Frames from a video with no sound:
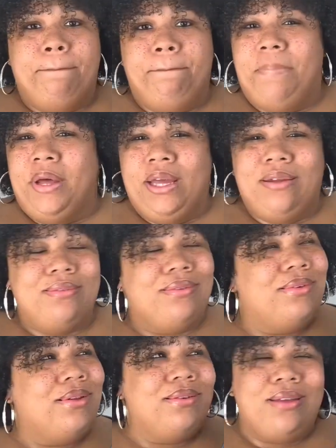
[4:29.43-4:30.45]
But,
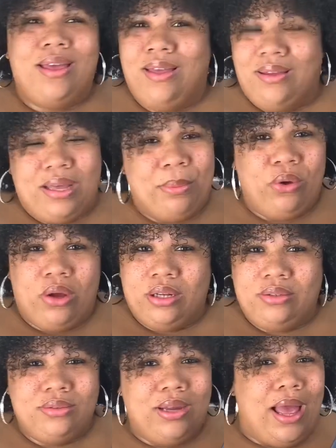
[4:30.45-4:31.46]
come
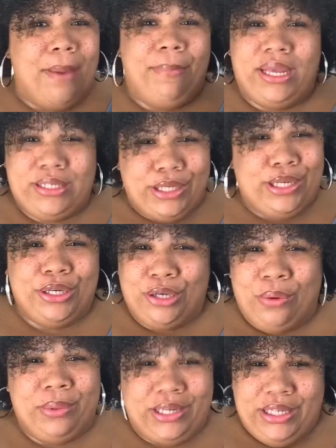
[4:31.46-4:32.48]
on, I basically know
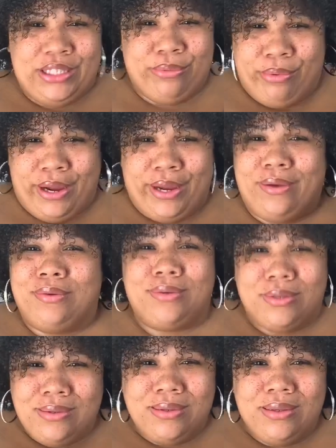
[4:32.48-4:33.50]
what he needs to bring.
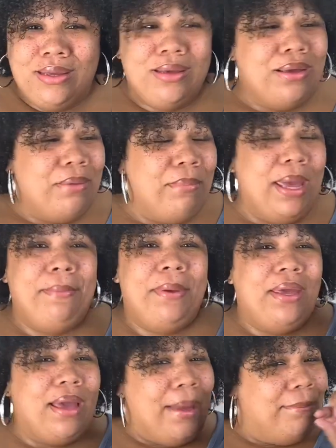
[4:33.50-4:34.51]

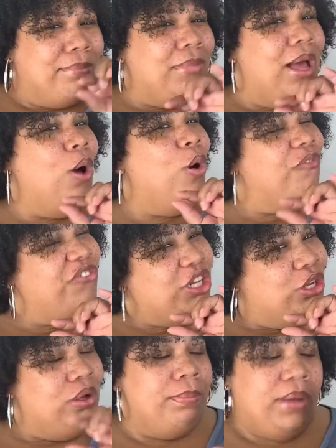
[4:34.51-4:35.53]
Maybe I'm off a
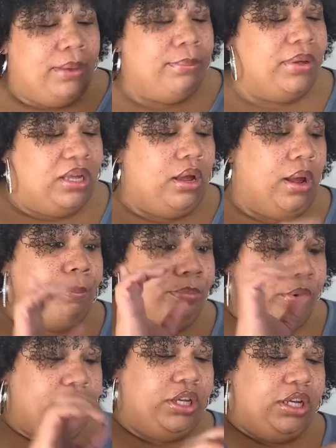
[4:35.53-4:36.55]
little bit, but I'm
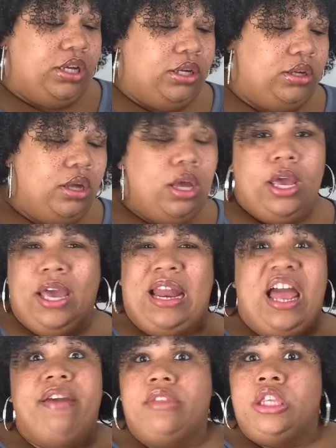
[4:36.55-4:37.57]
pretty good. And I
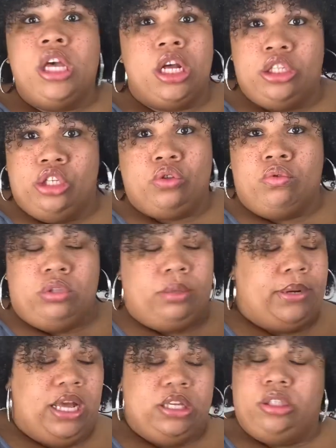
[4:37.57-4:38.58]
have tons of school
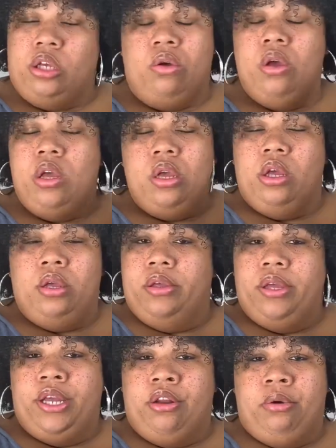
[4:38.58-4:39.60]
supplies, so
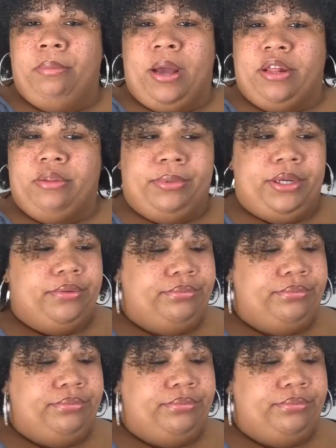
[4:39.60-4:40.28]
it don't bother me.